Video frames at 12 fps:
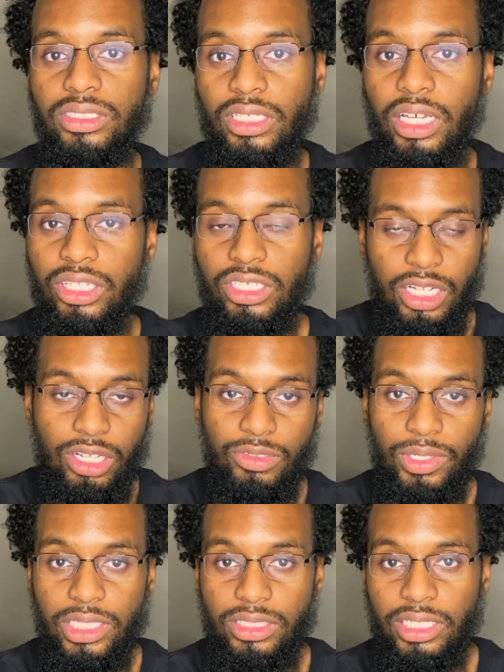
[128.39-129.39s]
and other
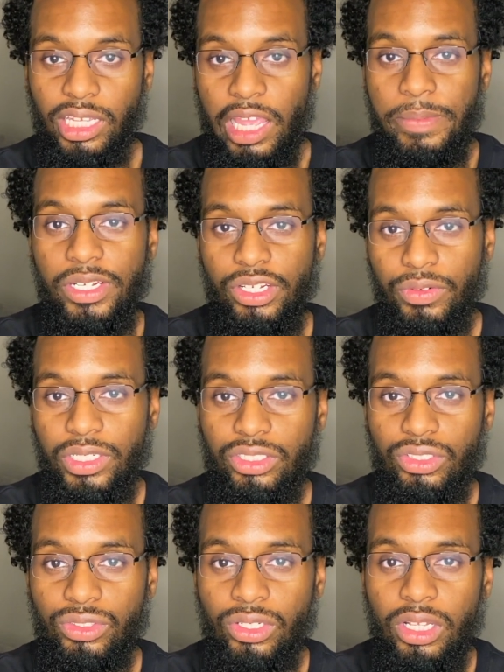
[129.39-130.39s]
colorways that came in the
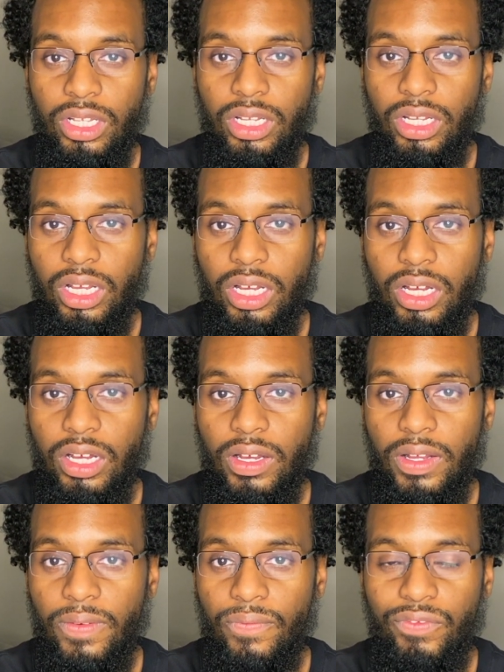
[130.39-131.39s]
original
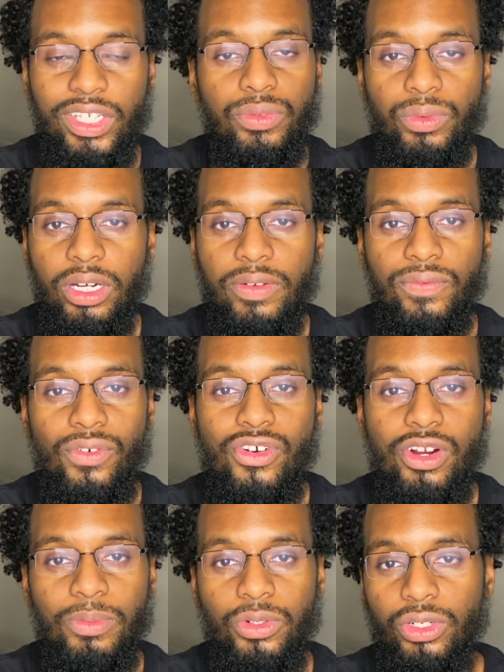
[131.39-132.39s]
V1
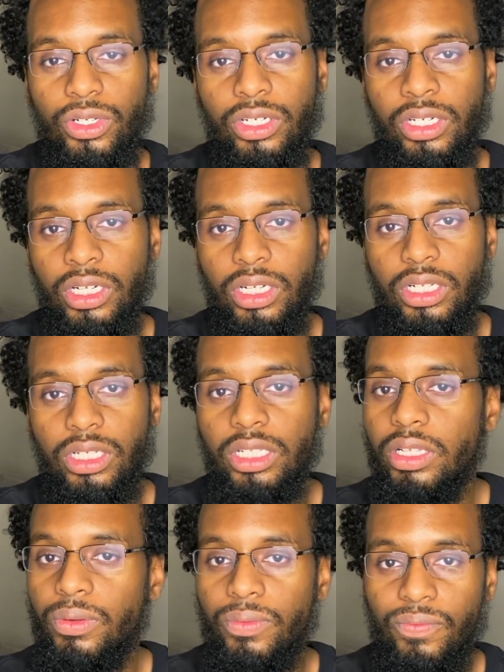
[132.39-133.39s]
form or
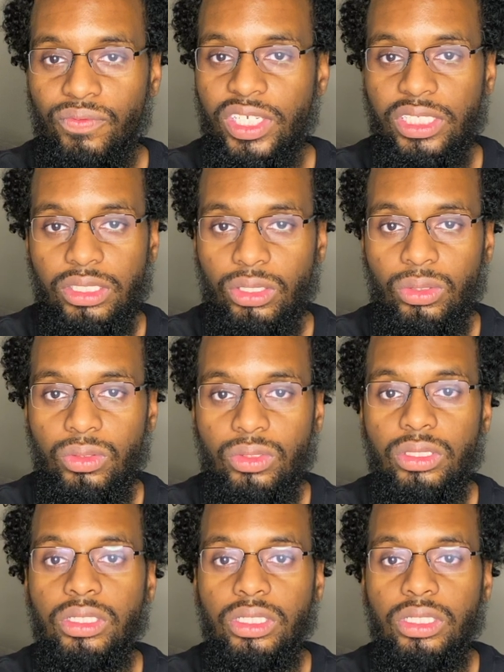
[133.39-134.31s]
V2.